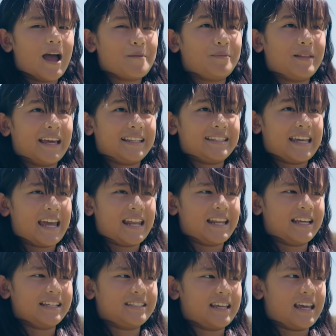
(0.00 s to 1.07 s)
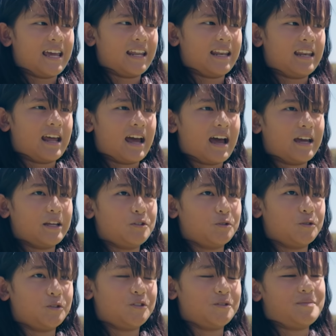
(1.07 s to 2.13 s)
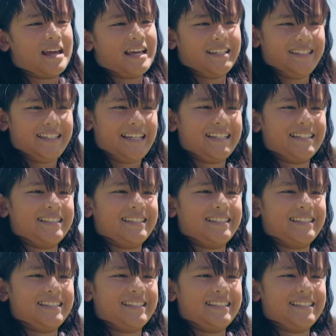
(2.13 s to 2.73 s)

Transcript: I play tennis and I do gymnastics.